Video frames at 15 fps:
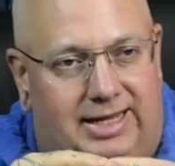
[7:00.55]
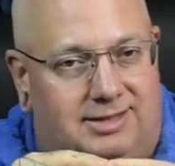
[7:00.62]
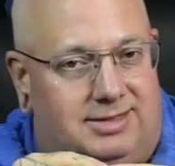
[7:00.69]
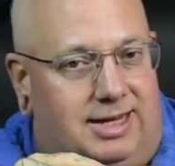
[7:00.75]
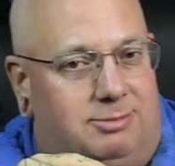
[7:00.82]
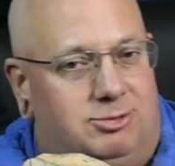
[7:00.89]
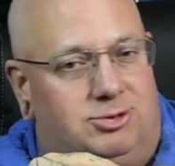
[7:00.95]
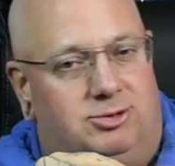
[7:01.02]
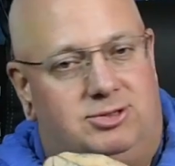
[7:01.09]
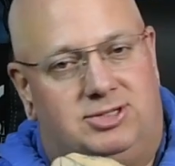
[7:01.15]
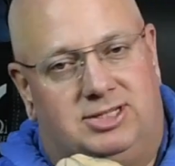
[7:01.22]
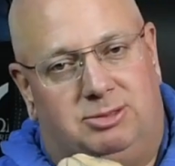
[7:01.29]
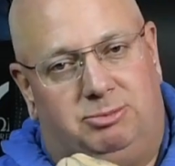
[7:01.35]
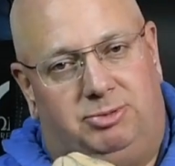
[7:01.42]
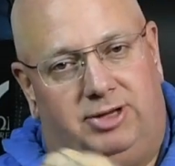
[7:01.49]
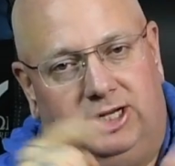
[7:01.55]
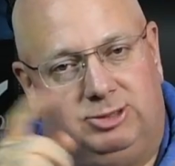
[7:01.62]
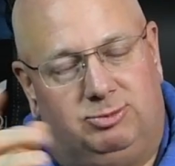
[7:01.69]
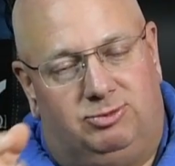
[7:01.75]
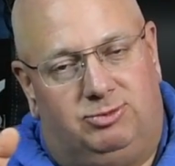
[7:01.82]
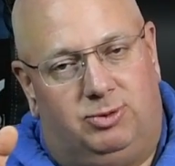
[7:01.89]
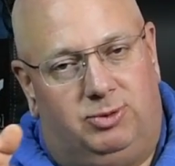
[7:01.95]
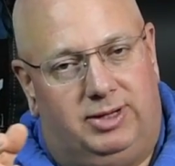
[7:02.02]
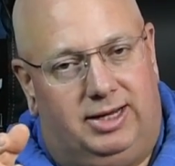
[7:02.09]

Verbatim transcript: its absolute simplex before